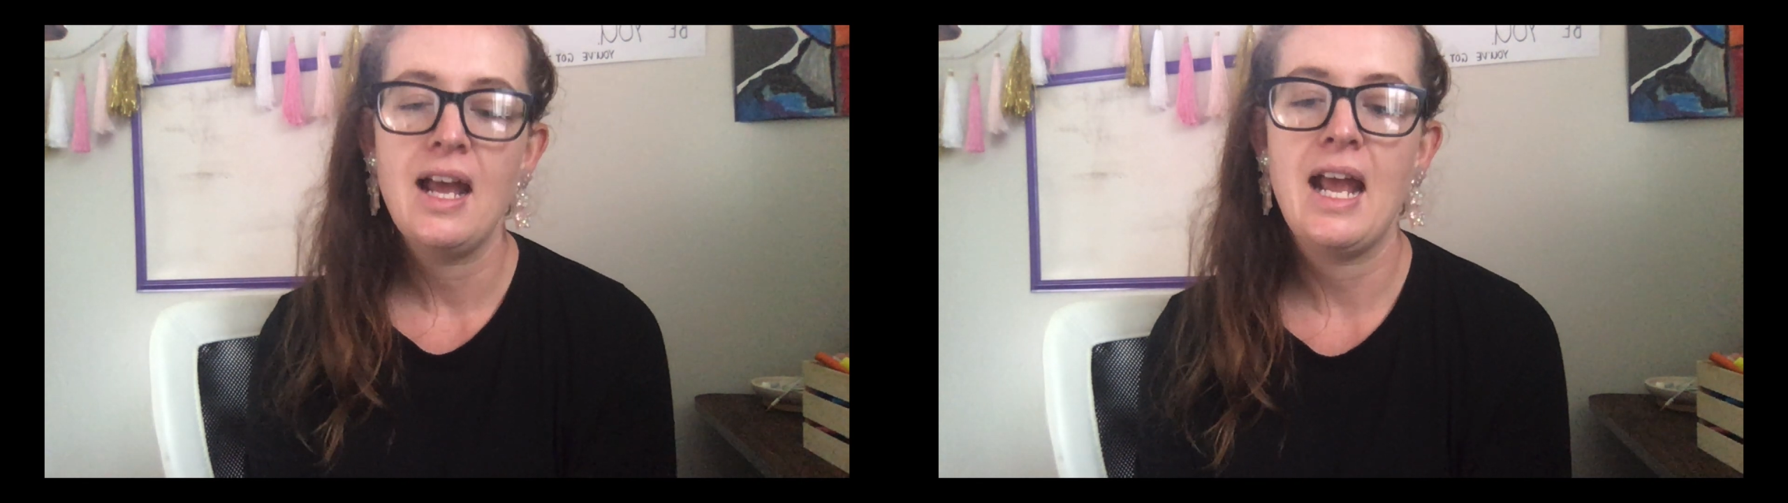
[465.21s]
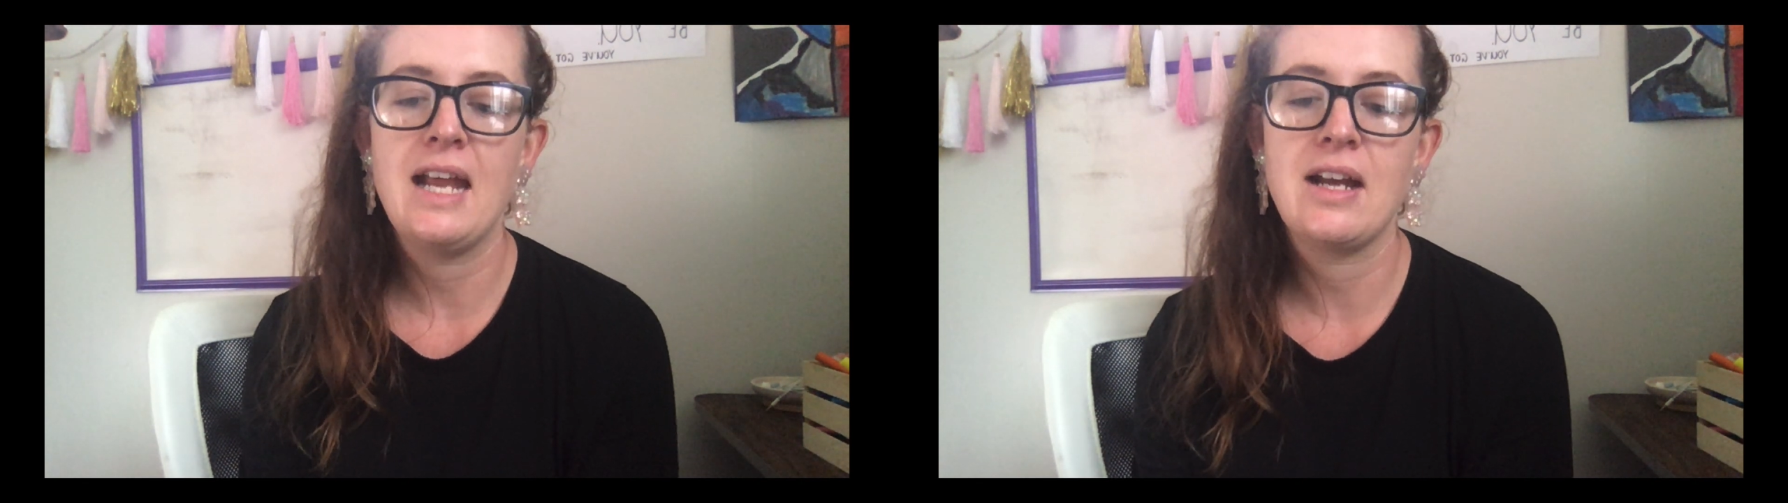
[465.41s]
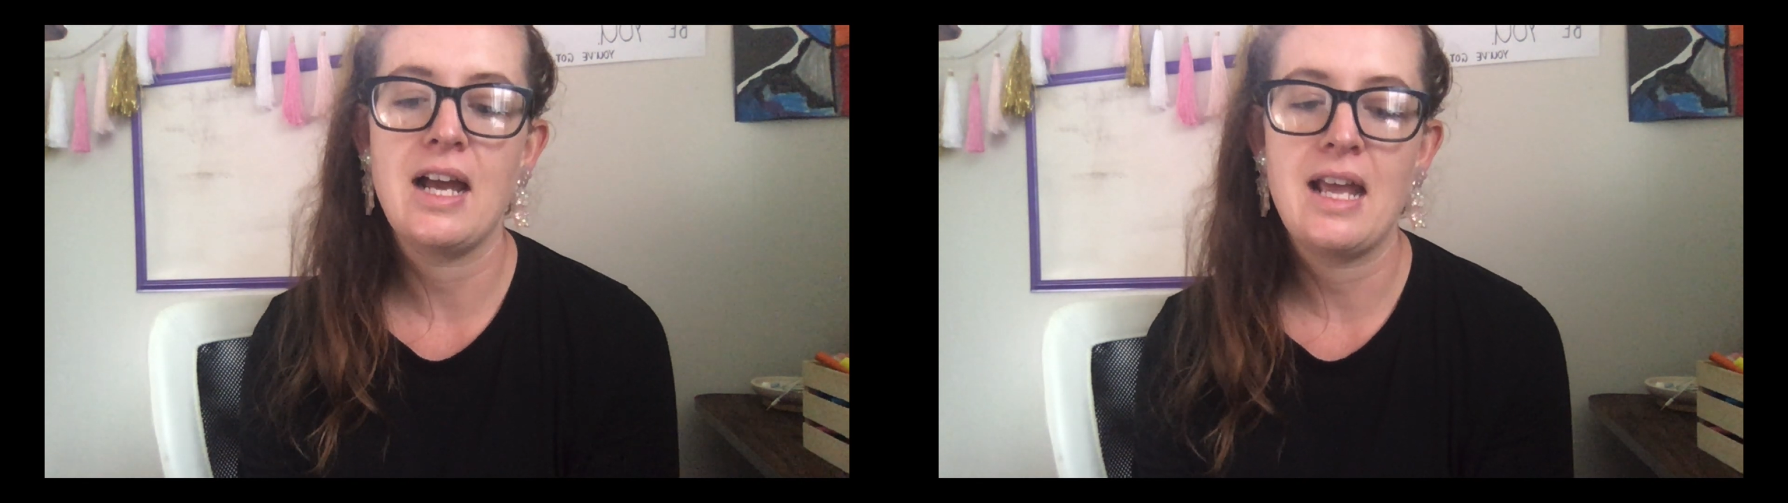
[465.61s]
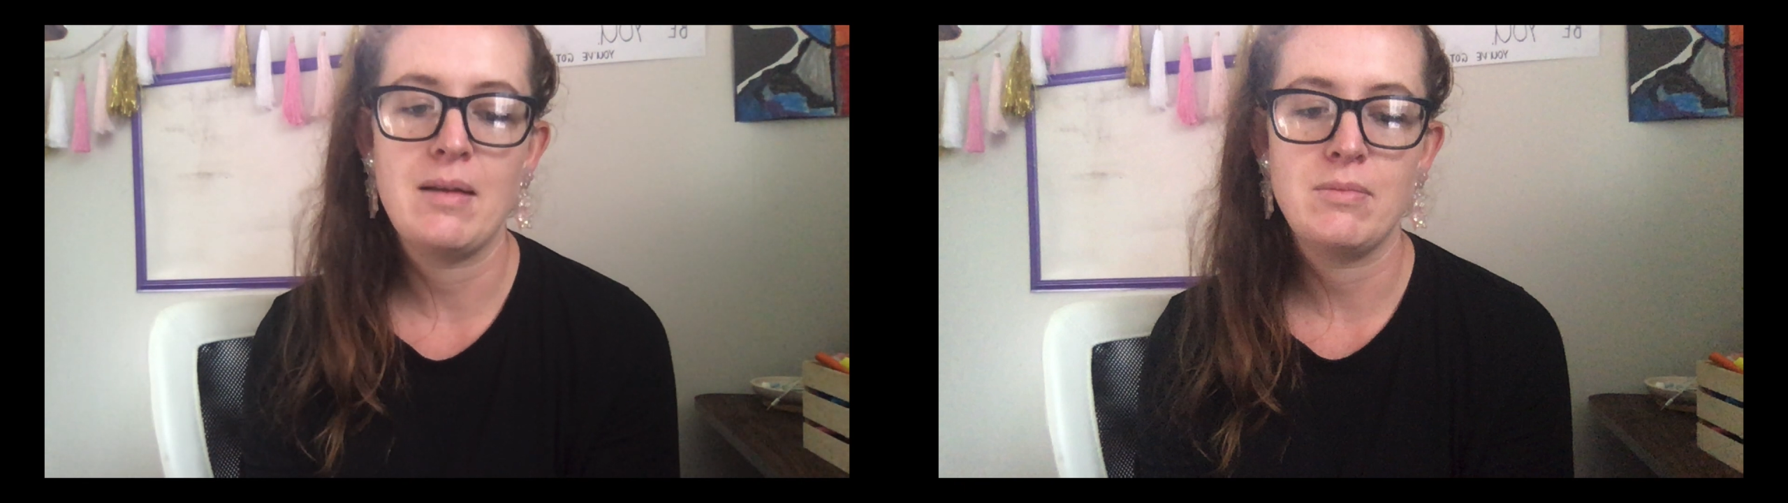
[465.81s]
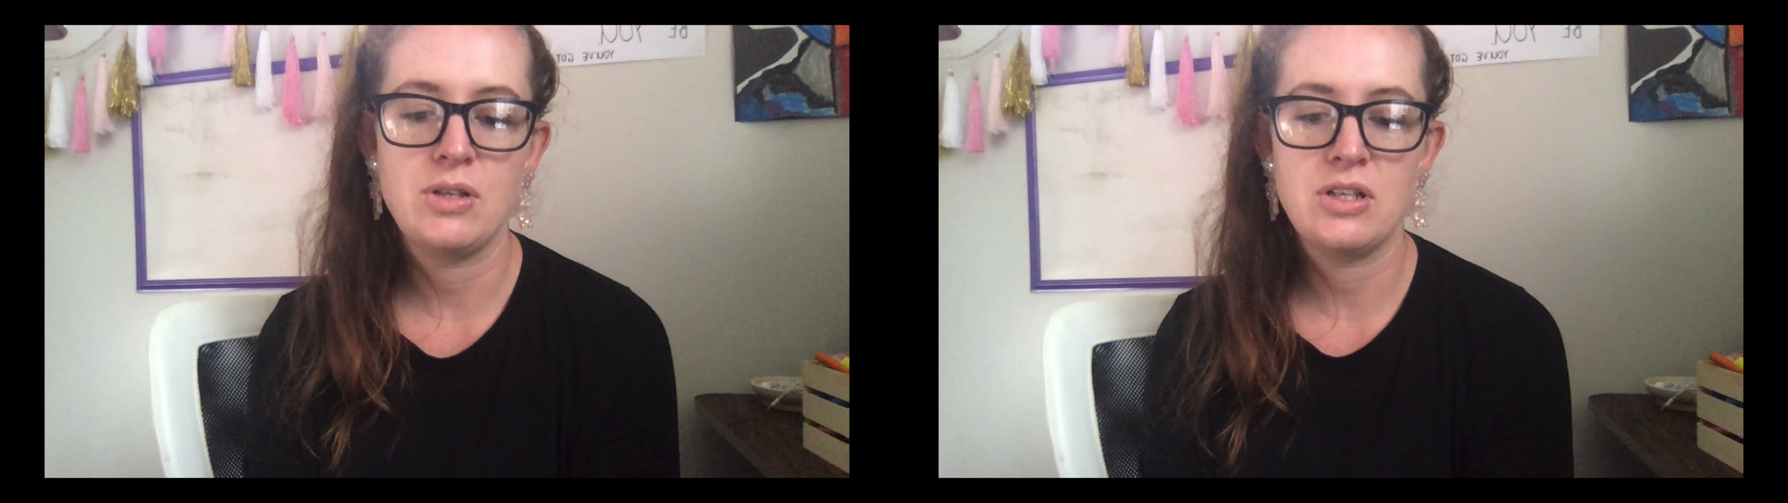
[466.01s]
and I
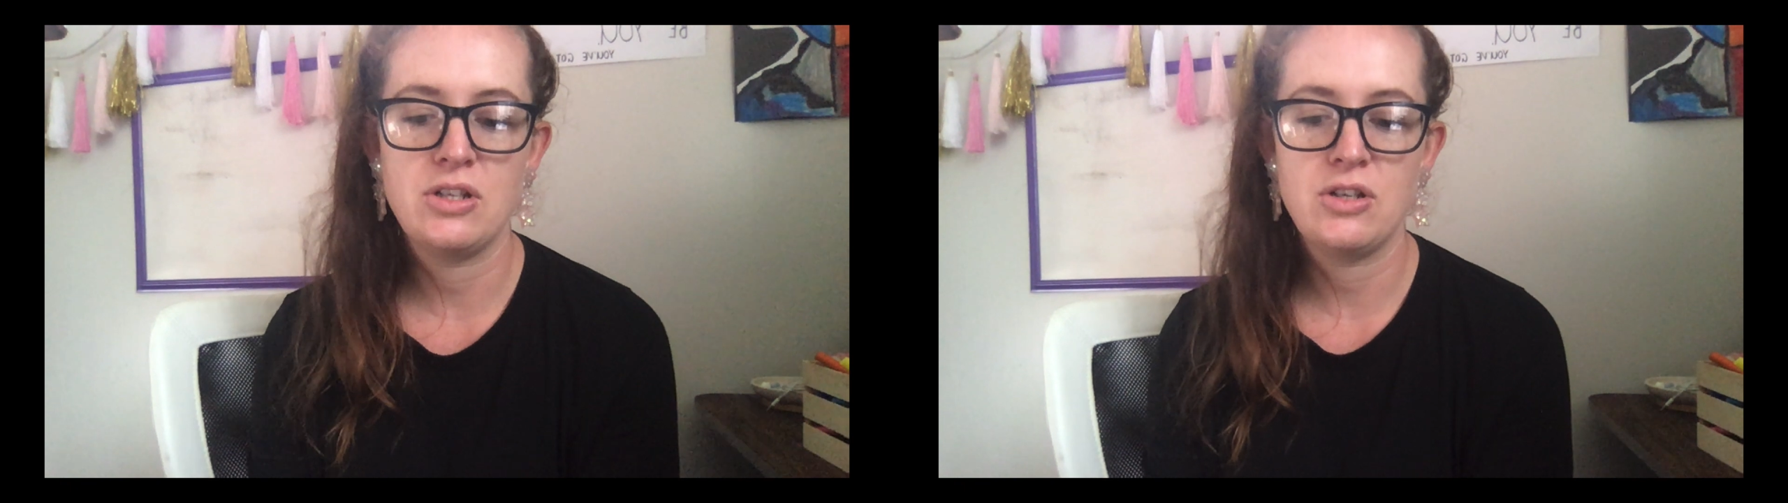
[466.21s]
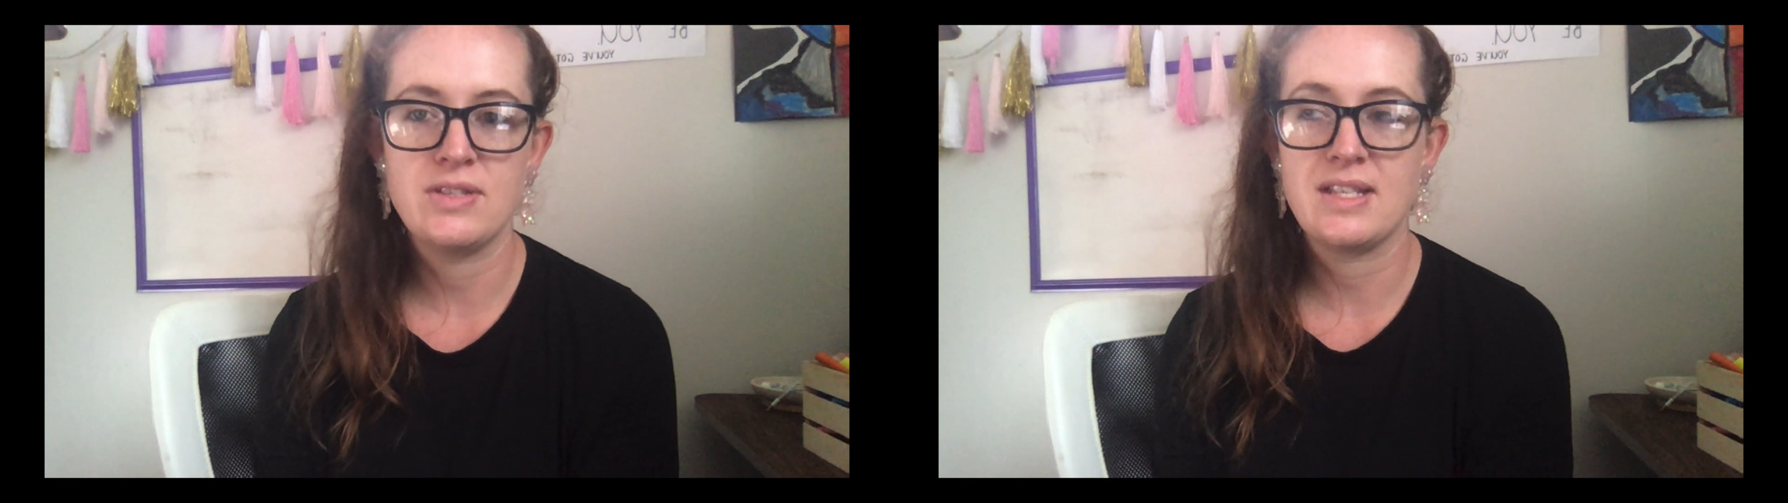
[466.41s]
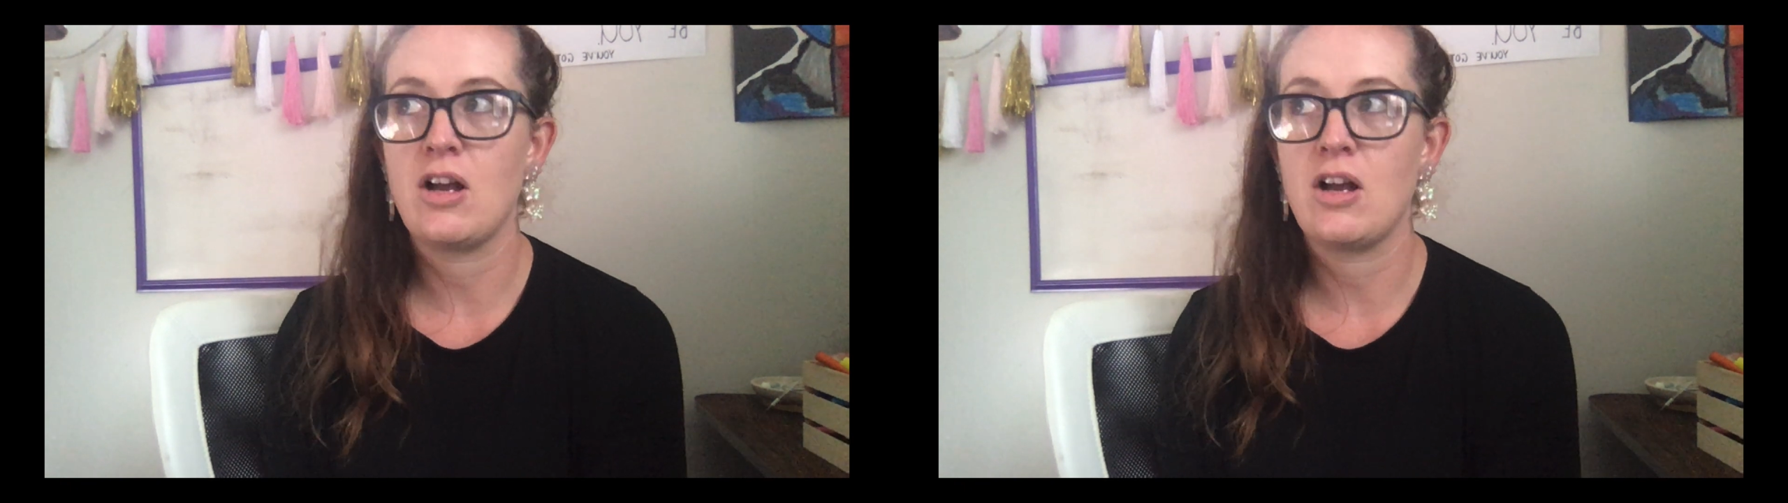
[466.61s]
am using